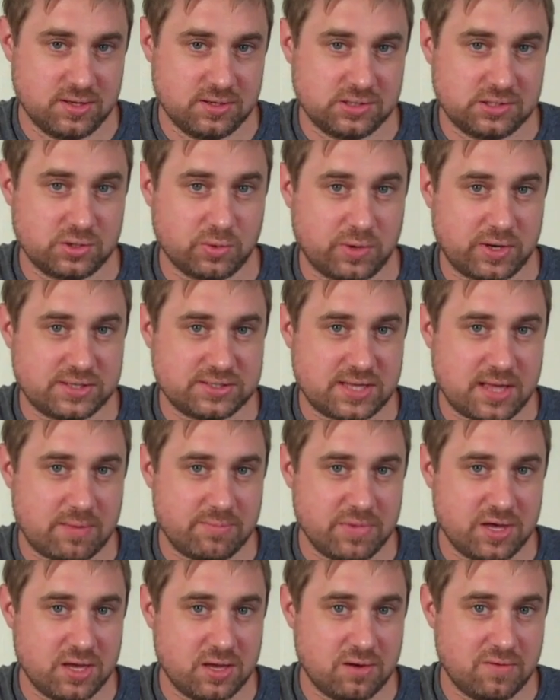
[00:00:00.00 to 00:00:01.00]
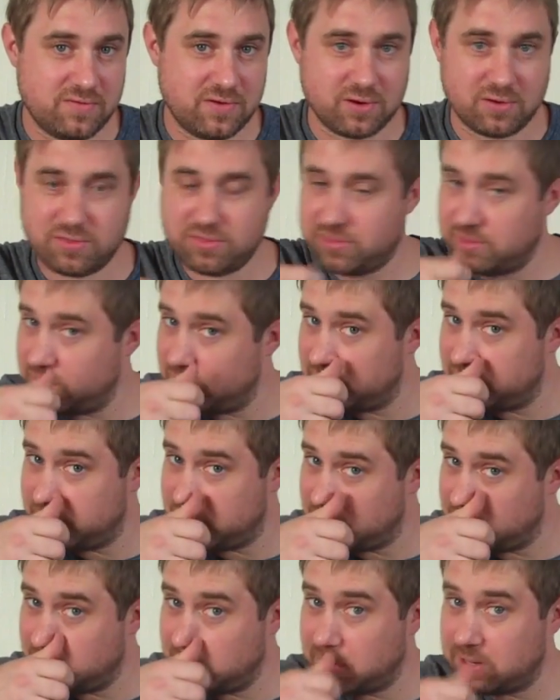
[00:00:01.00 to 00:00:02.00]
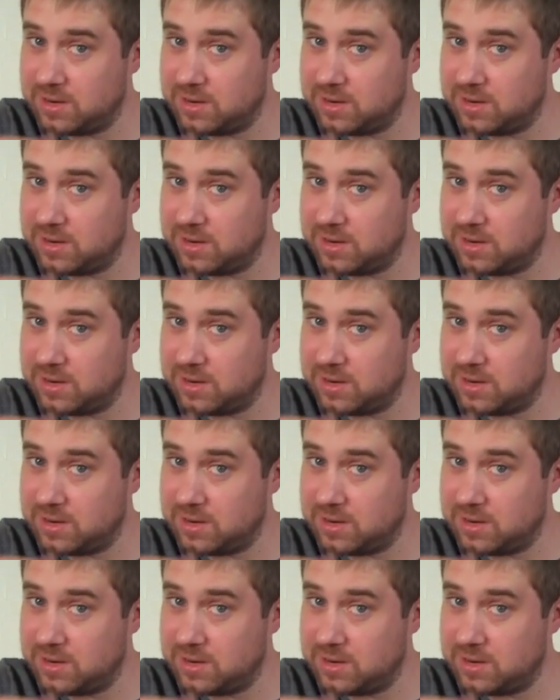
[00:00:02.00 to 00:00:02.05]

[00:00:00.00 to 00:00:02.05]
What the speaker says: So what does that mean for your third finger?